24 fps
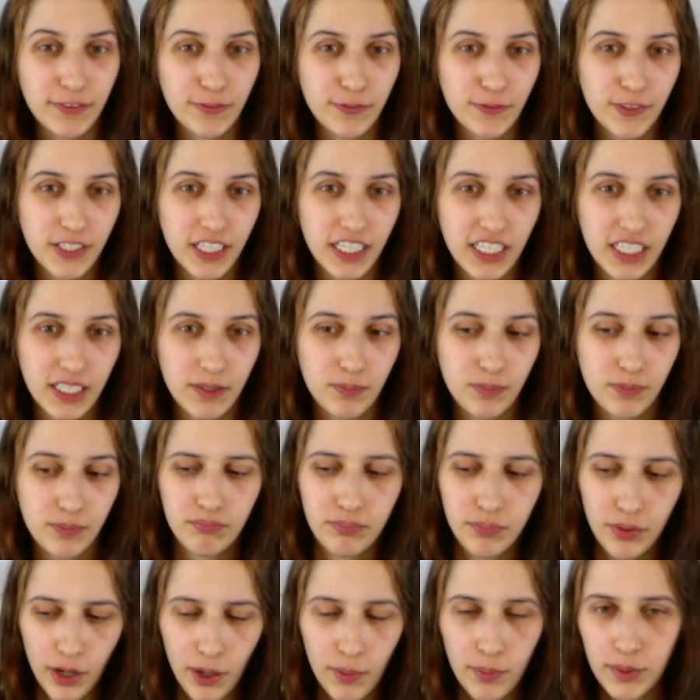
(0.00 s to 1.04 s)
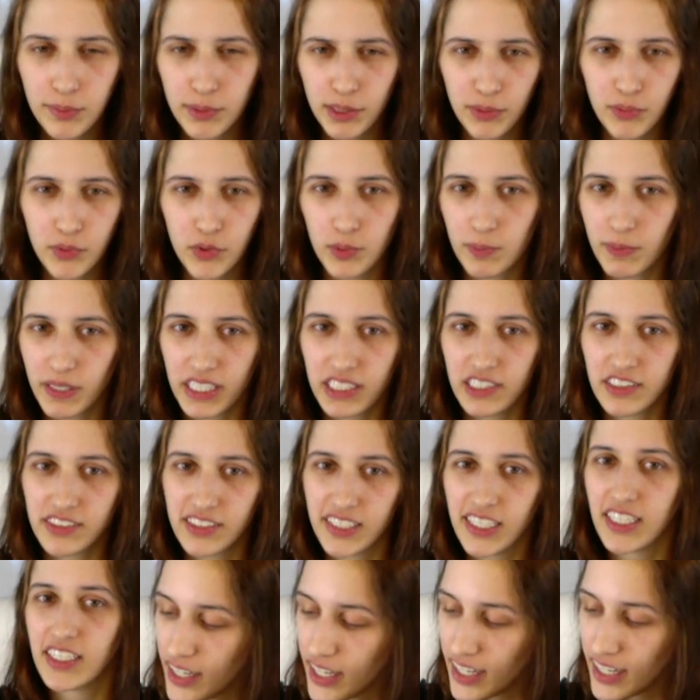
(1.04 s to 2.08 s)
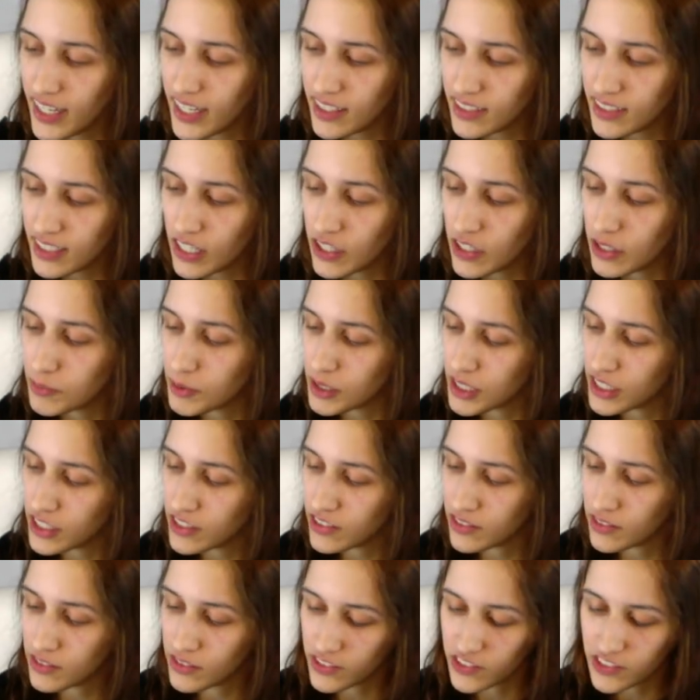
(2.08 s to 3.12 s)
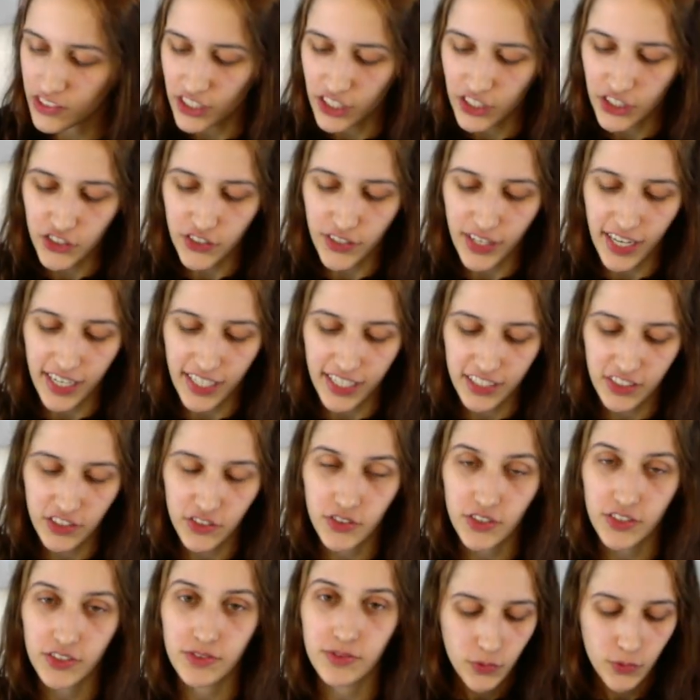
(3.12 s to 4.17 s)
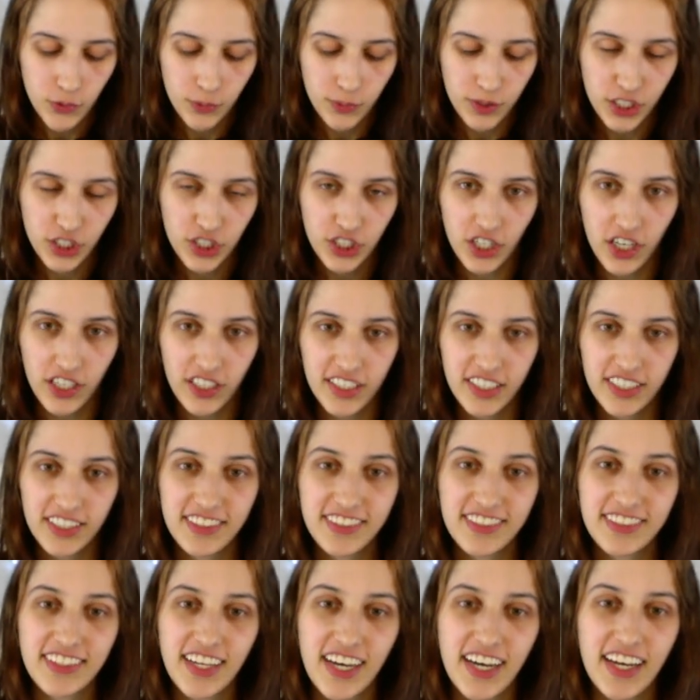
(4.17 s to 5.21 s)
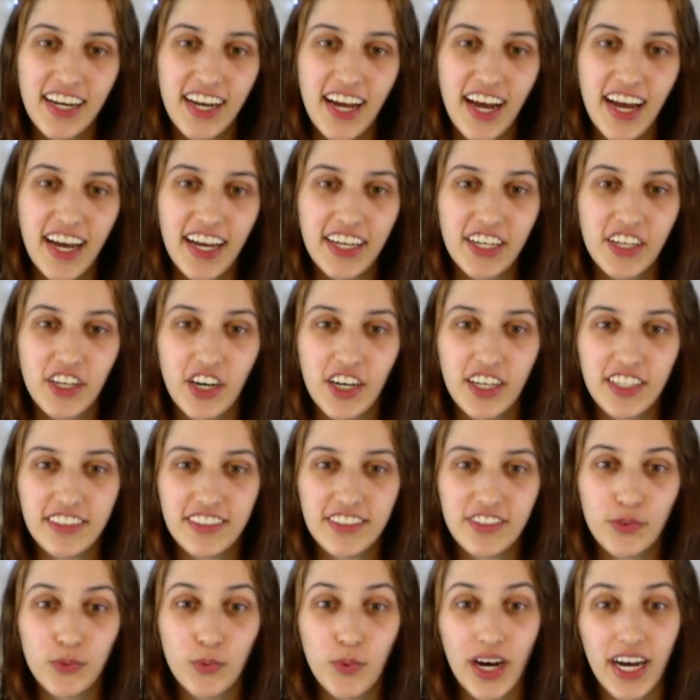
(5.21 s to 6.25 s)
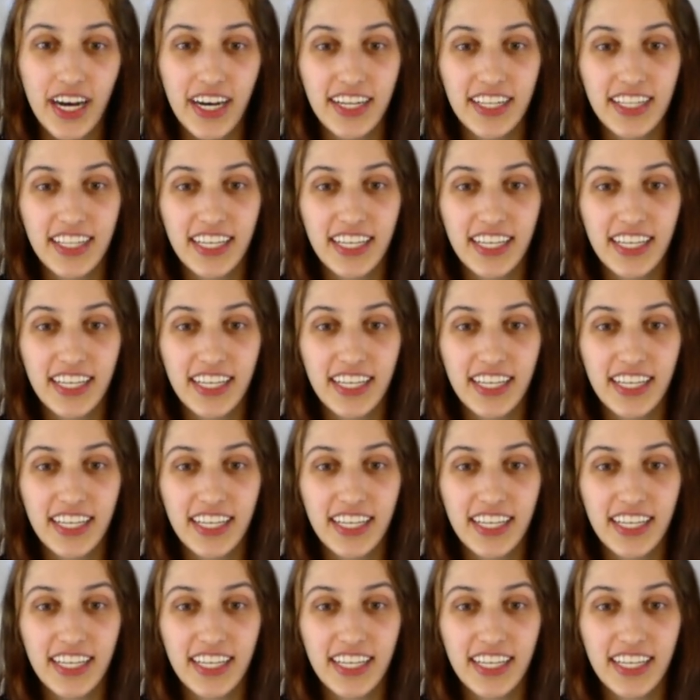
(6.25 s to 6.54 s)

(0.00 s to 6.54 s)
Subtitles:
I probably would buy this again. And now I'm gonna start trying the ruby chocolates that I got while